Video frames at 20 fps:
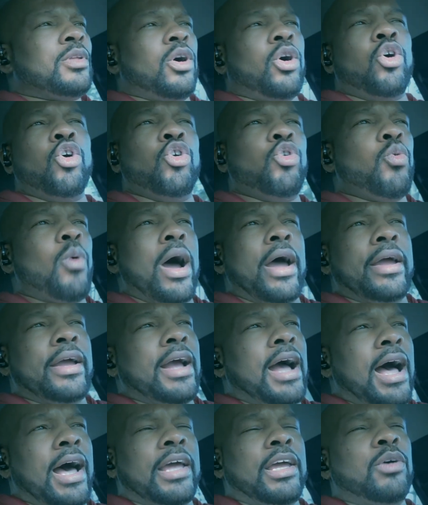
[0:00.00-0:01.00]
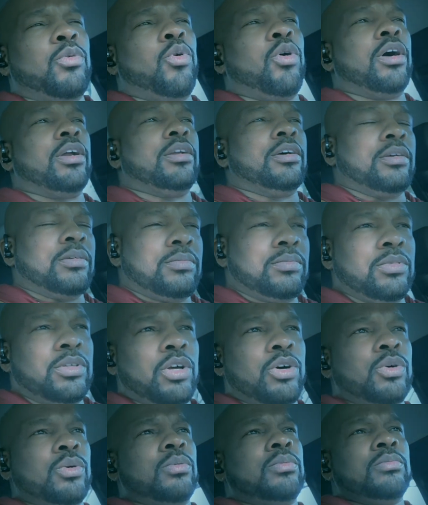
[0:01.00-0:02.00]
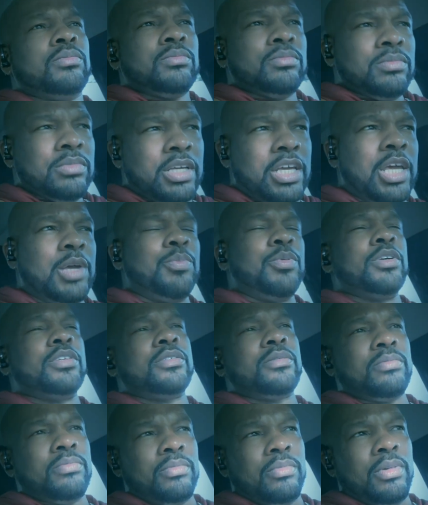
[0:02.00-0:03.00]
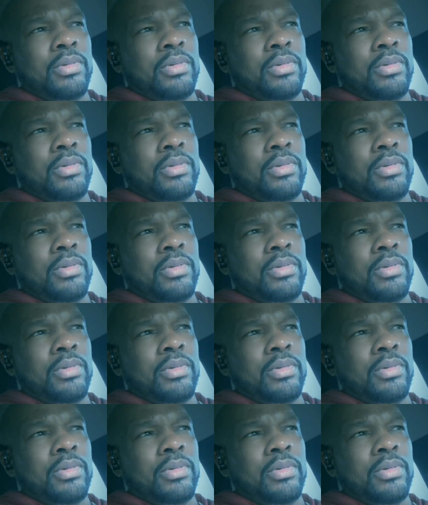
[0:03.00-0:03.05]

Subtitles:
old white guy. He wanted to, keep his